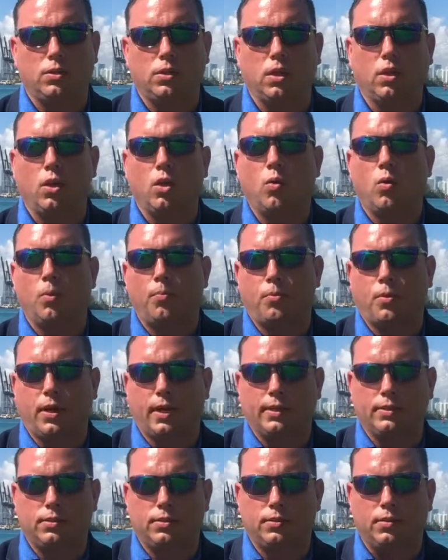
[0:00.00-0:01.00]
to lower
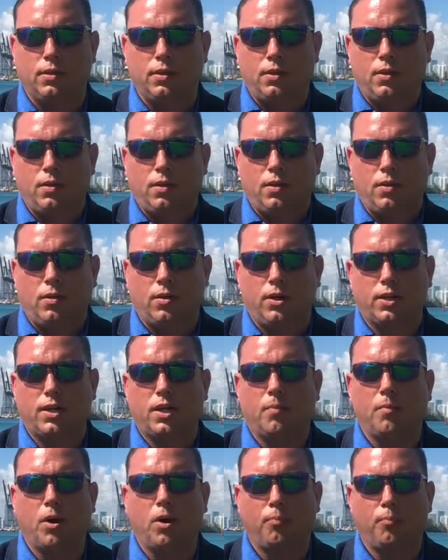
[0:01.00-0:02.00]
price or to
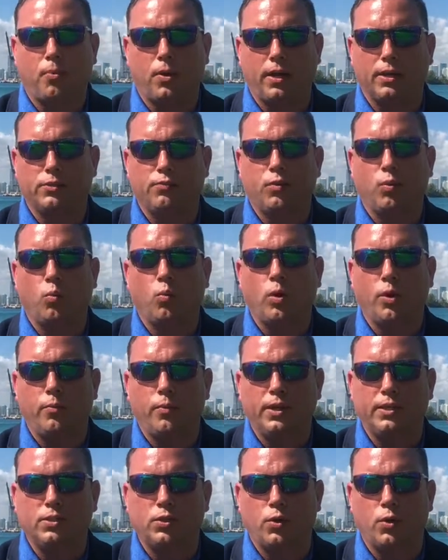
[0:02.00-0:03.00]
come off price for one
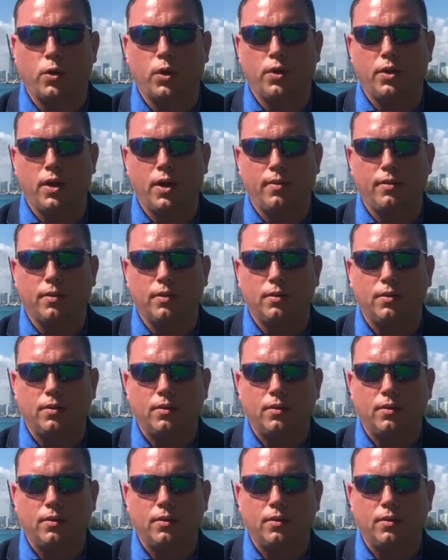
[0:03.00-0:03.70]
reason or another.